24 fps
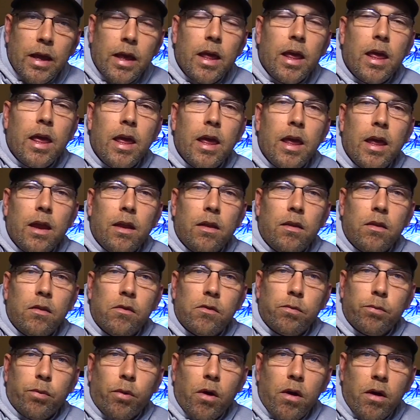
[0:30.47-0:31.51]
And
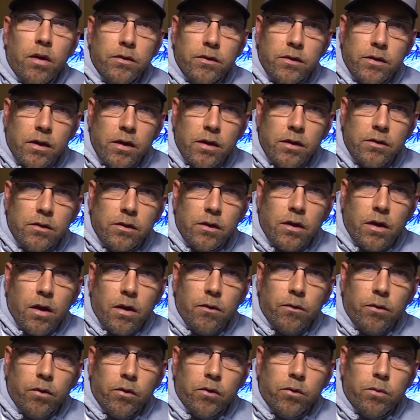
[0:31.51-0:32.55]
this process
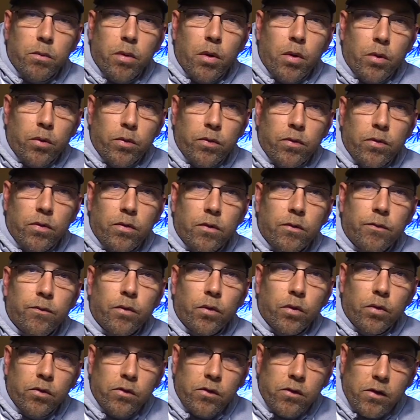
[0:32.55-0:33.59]
covers both the
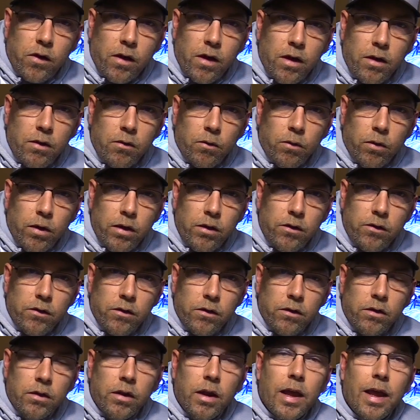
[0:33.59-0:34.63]
first
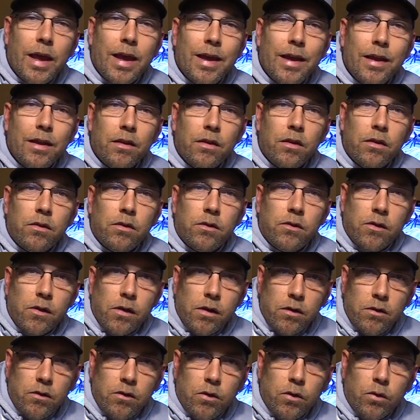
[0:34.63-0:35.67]
generation and the
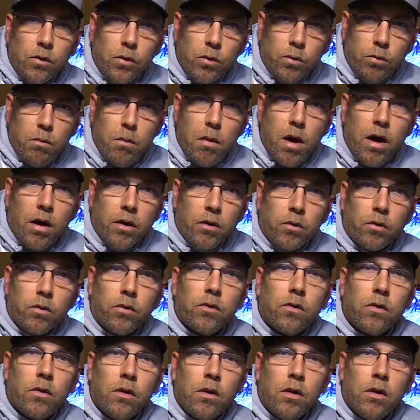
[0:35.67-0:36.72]
Gen 2
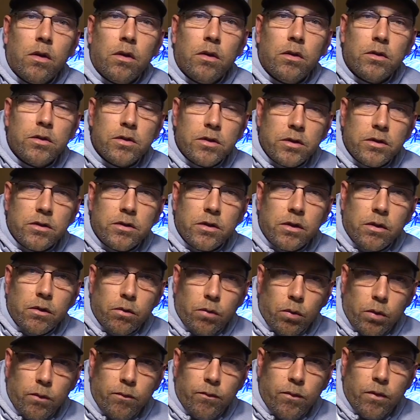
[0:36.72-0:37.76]
models
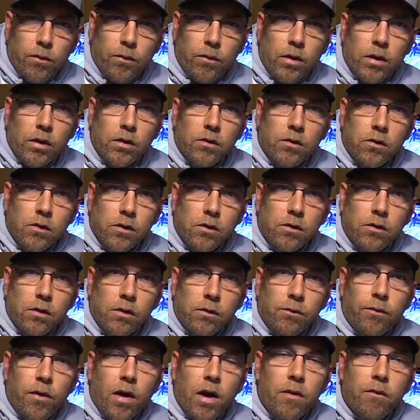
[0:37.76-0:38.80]
GC350 and
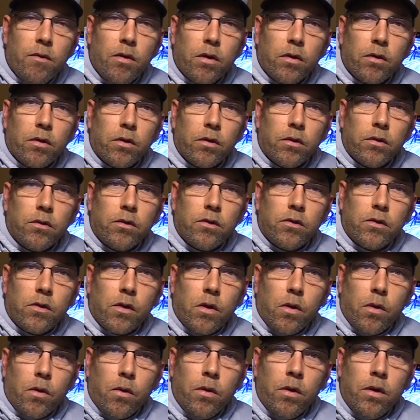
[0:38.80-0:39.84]
GC500.
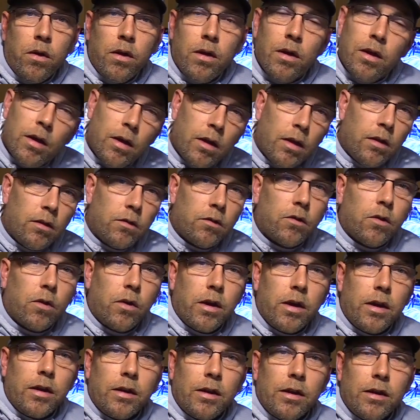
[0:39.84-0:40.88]
So let's go
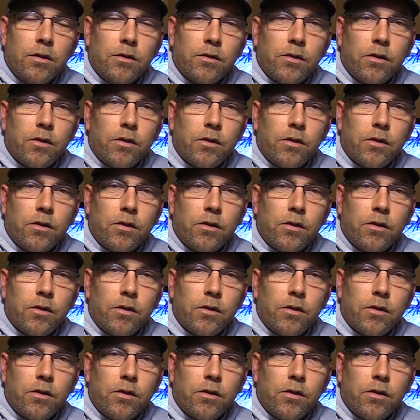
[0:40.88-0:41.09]
ahead and get